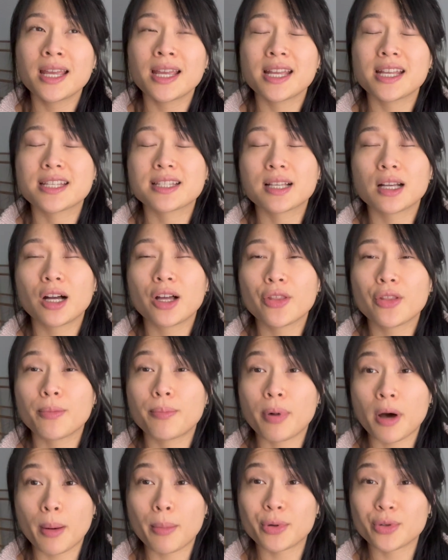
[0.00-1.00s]
It's called the
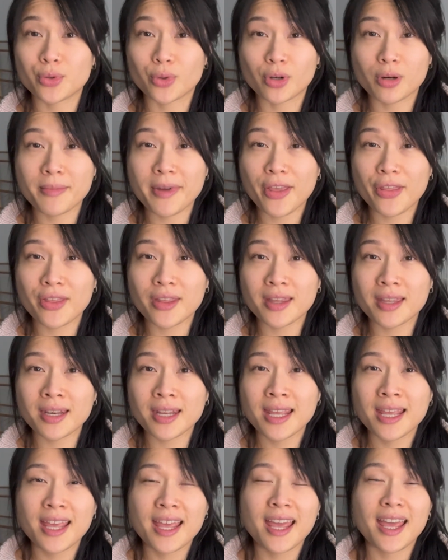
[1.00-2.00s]
Pomodoro Method,
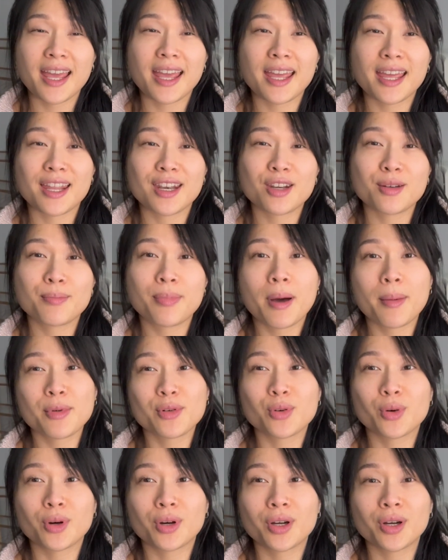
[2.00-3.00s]
and
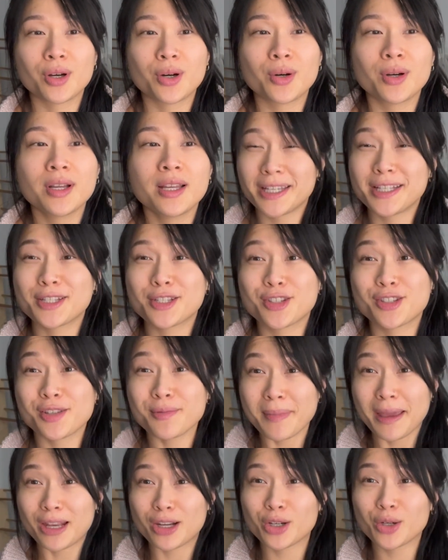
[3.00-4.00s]
Pomodoro means
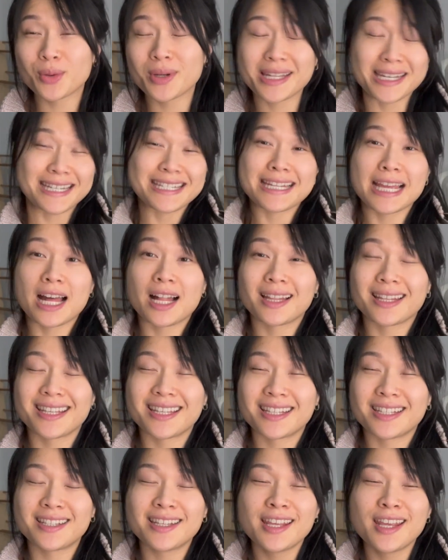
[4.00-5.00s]
tomato in
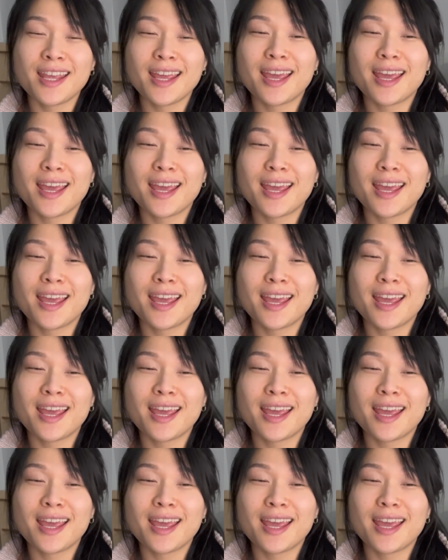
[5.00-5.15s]
Italian.